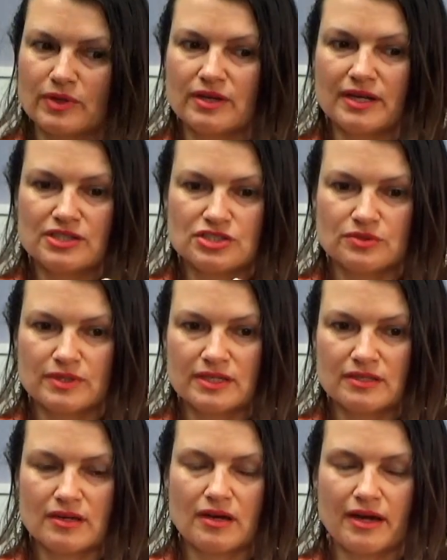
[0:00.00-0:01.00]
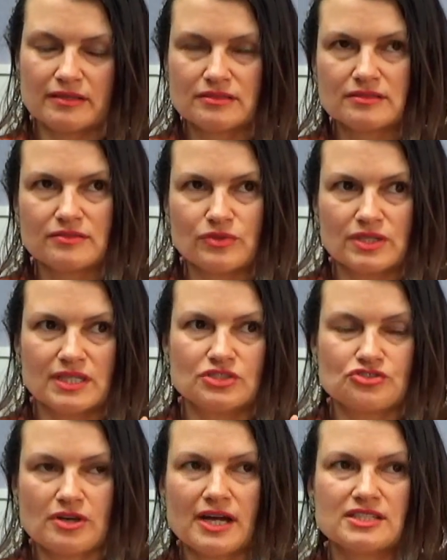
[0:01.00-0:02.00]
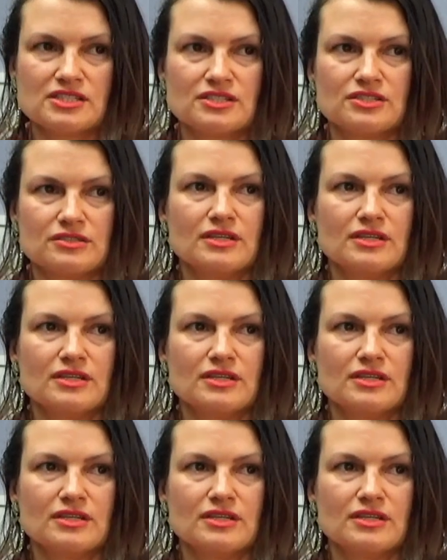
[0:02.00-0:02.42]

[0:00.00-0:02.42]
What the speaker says: when I do it, I really try to